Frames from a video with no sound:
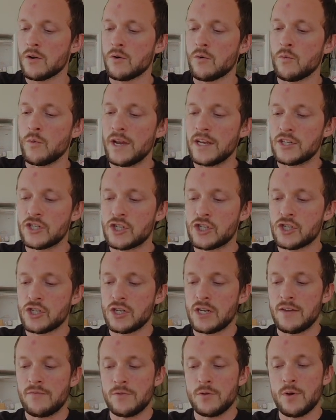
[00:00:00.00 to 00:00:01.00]
which
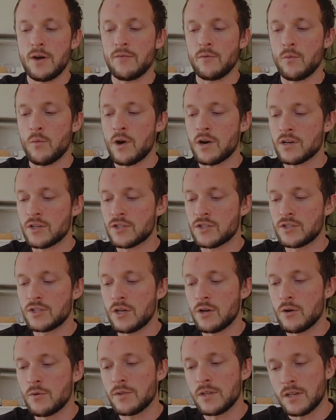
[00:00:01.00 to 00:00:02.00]
if you have a water
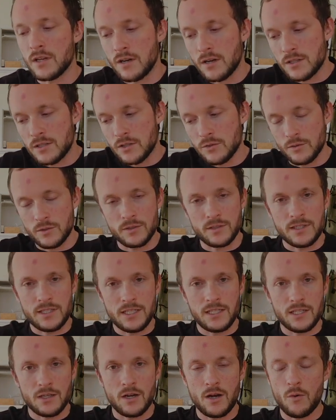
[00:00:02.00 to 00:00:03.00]
stone, then you'll
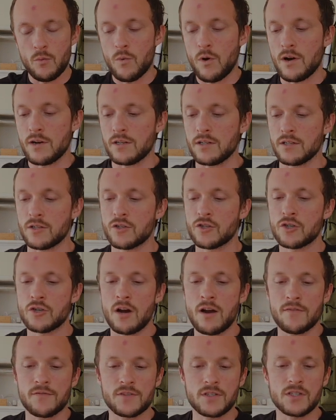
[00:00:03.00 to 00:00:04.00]
need a water
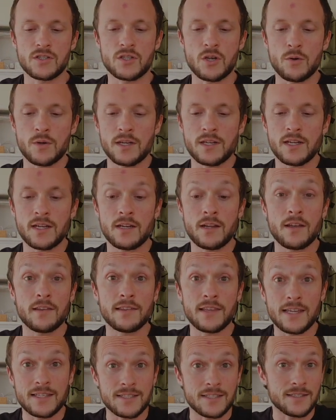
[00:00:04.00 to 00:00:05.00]
trough to soak it in
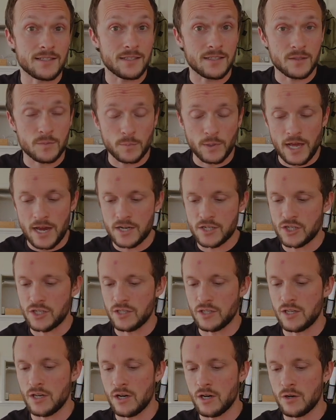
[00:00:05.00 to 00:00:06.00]
unless it's a splash
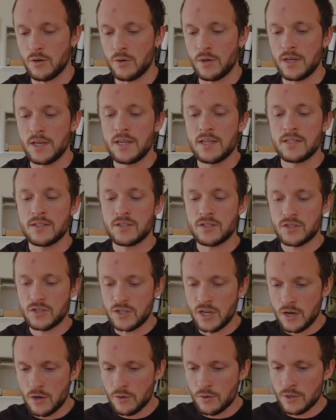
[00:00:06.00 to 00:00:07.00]
and go
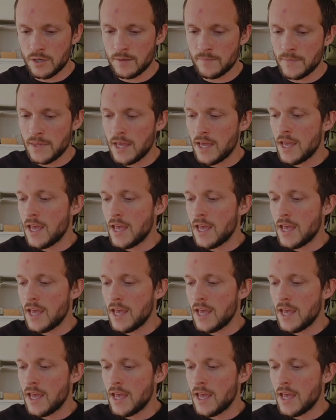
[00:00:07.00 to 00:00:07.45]
stone.